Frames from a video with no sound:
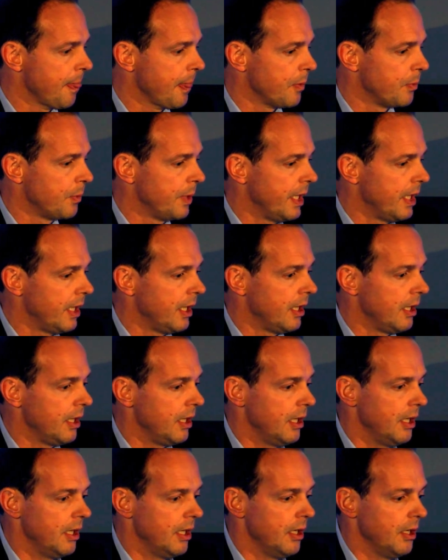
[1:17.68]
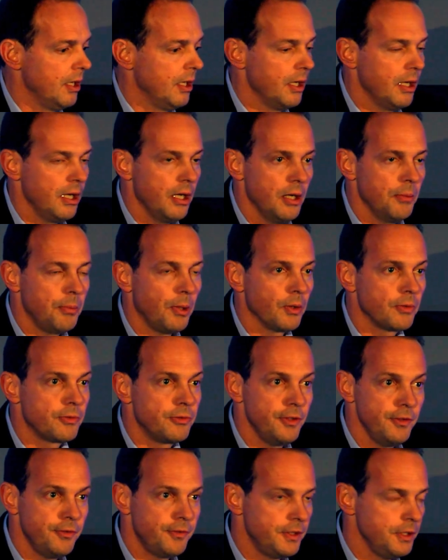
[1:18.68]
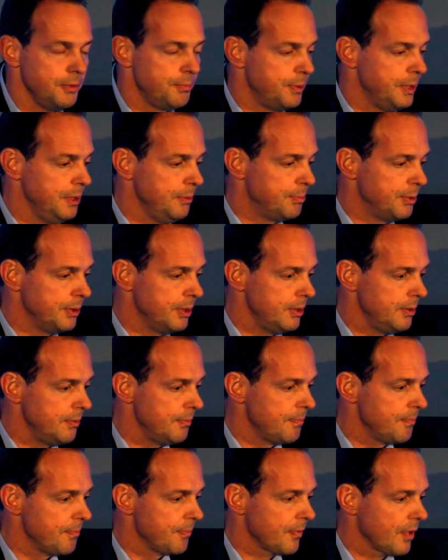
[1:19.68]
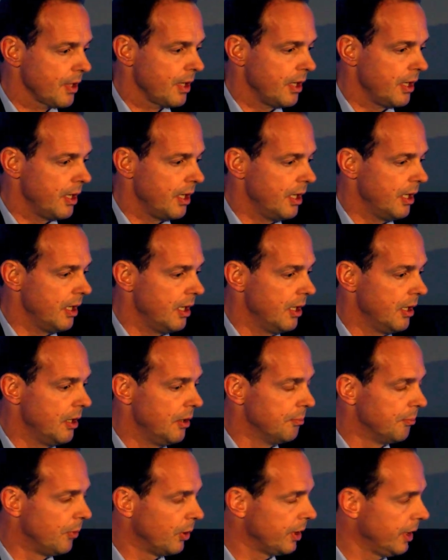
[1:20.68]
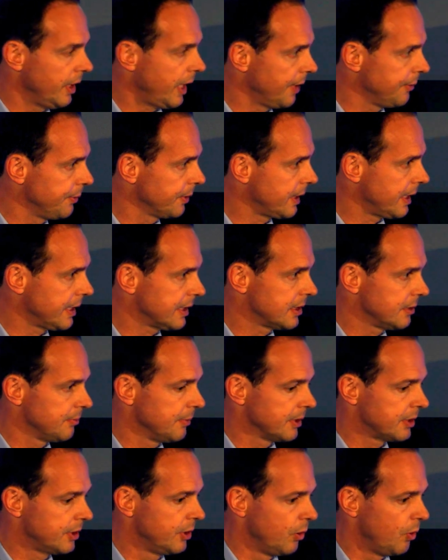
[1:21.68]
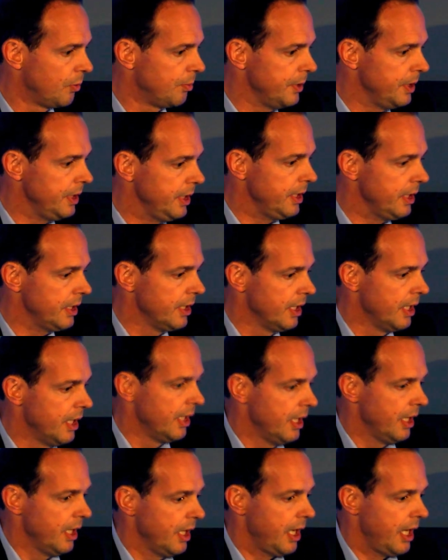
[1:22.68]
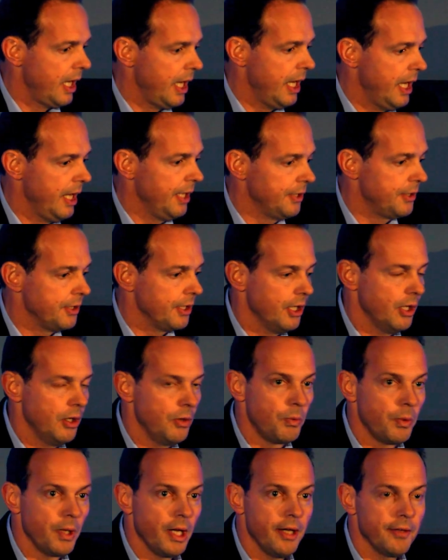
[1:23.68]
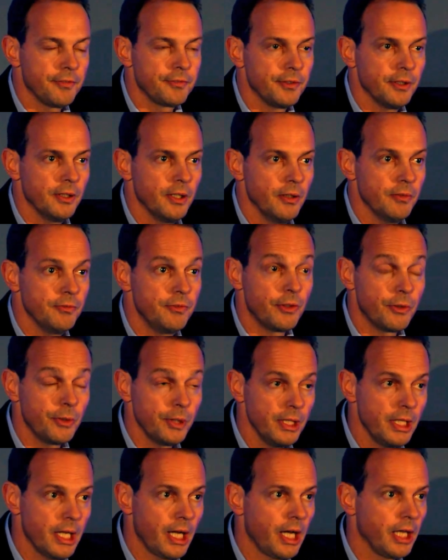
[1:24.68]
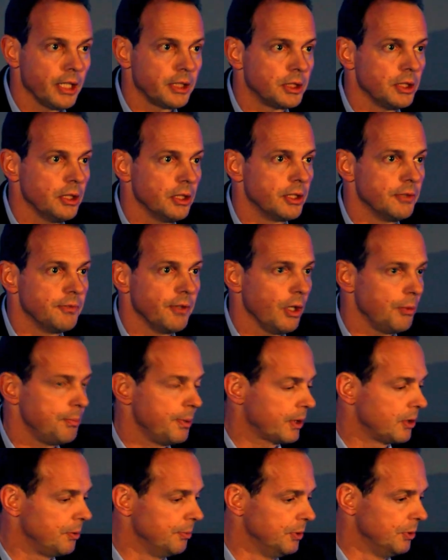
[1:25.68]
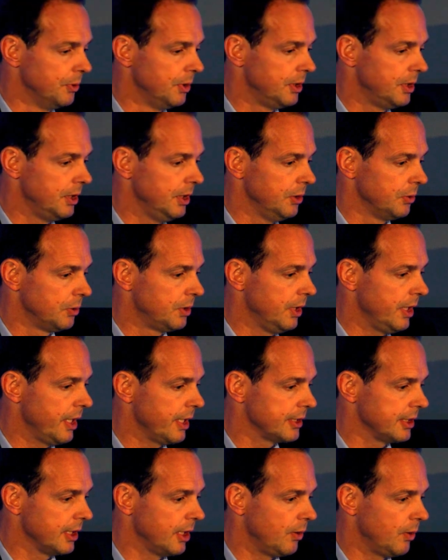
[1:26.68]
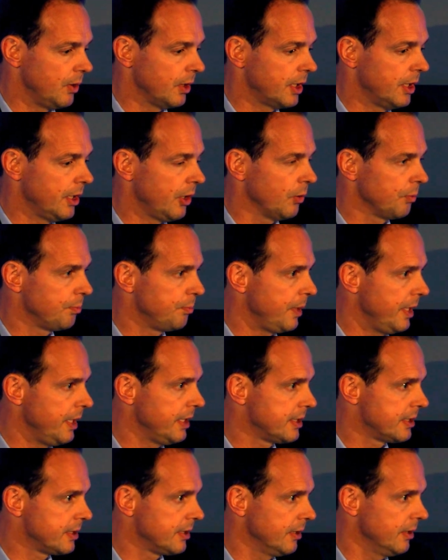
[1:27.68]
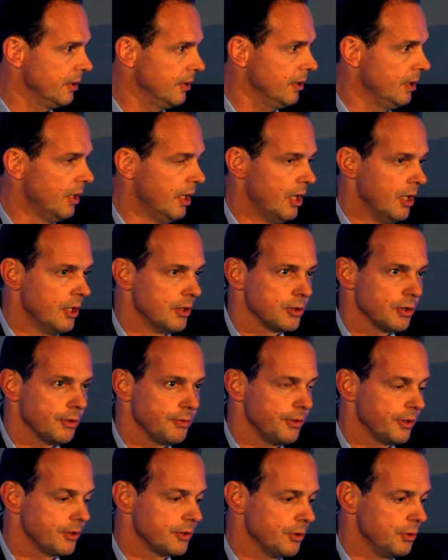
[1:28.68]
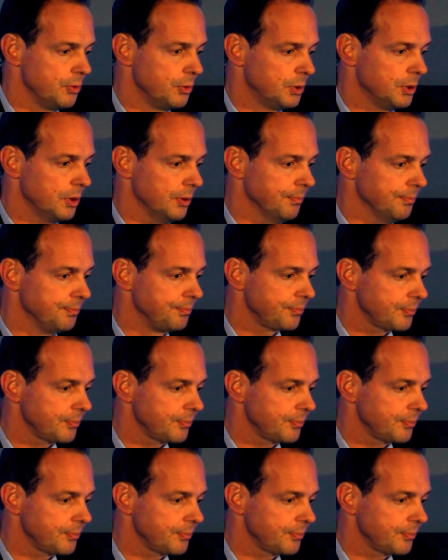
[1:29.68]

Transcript: we are about 50 people, more than 100 customers globally, and we have a very large developer community utilizing our cloud-based software solution.